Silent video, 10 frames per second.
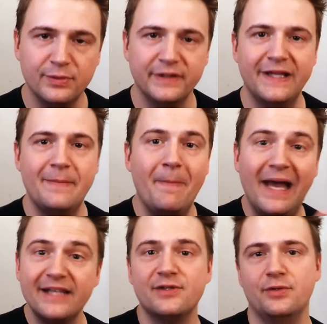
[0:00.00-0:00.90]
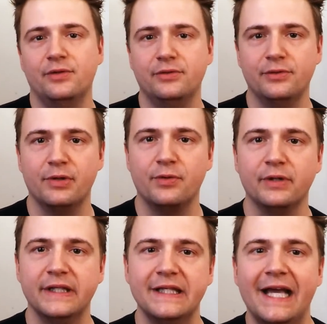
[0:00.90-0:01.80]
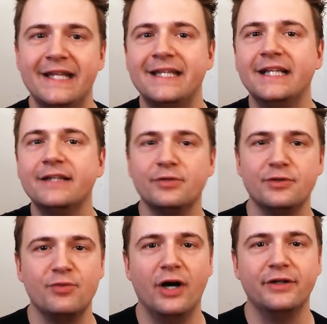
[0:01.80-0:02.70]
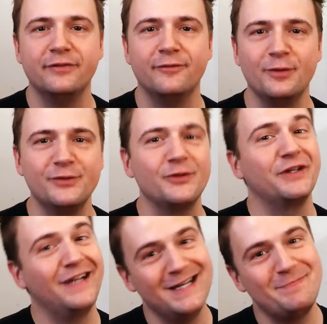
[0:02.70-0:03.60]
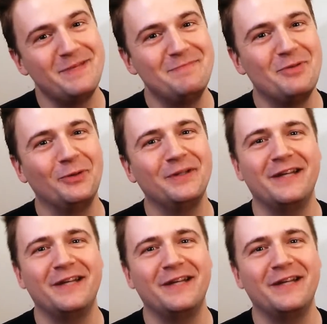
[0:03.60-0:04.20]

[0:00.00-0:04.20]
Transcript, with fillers: we'll then master the recording and deliver the product first to the kind people